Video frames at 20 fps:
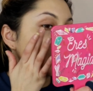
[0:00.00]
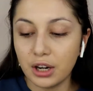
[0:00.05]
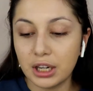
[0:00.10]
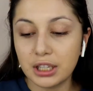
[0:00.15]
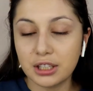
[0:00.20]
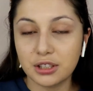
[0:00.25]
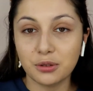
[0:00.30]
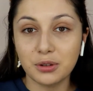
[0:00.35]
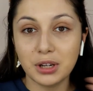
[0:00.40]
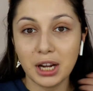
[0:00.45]

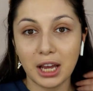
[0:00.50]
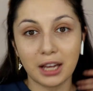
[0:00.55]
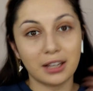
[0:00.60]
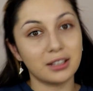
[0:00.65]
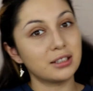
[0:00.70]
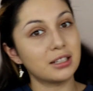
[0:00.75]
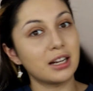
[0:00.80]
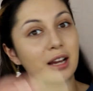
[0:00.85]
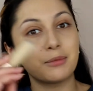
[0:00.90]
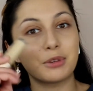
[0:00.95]
right, so
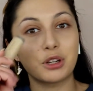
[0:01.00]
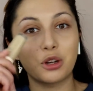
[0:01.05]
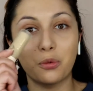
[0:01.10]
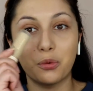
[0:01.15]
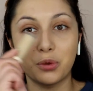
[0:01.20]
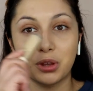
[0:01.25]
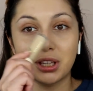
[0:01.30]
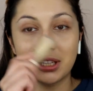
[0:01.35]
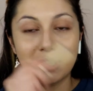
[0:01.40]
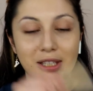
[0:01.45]
next I'm gonna go in
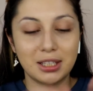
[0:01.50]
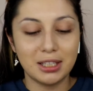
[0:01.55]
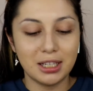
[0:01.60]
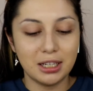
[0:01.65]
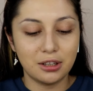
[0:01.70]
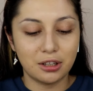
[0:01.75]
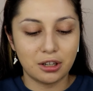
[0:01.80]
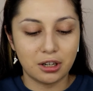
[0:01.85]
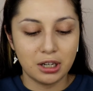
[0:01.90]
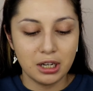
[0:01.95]
with
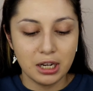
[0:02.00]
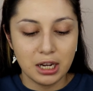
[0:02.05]
concealer.